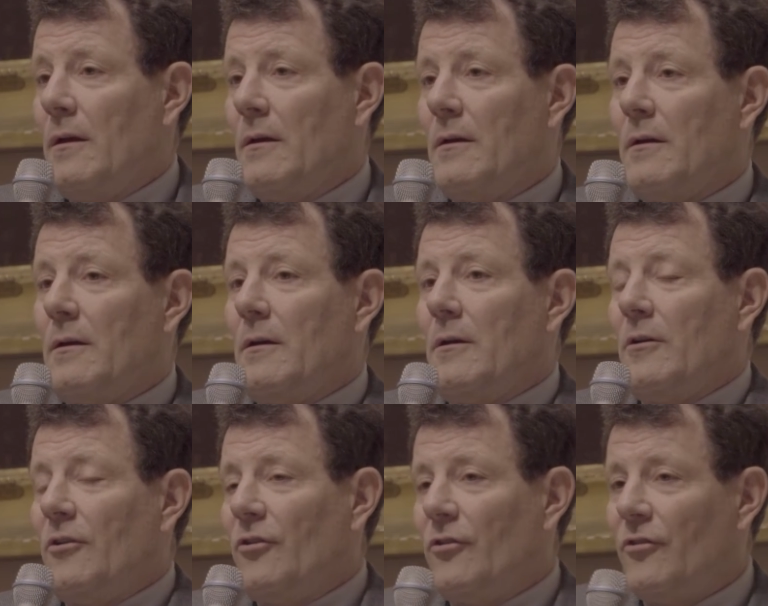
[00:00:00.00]
perhaps?
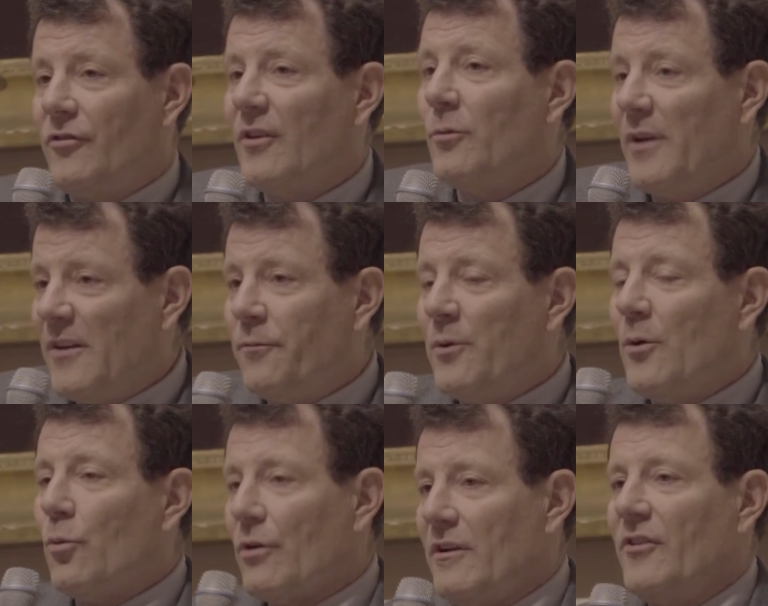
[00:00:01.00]
So if we
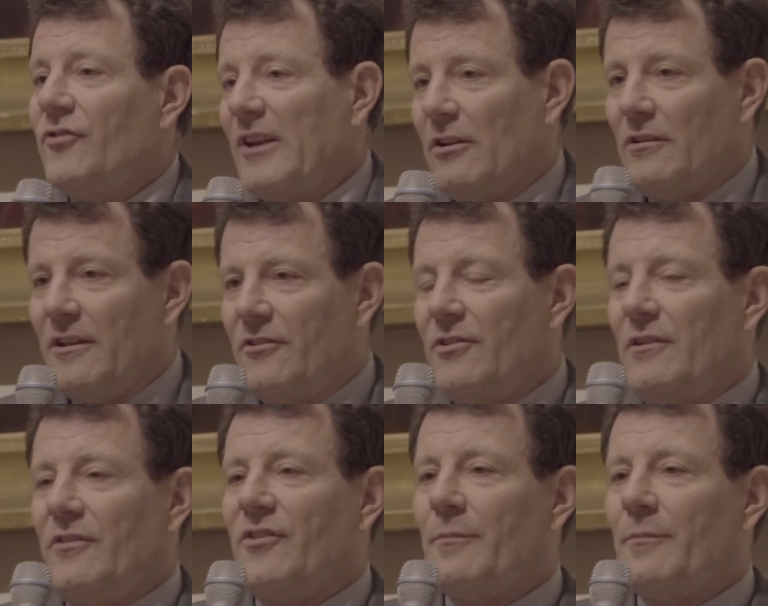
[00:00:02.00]
were to settle into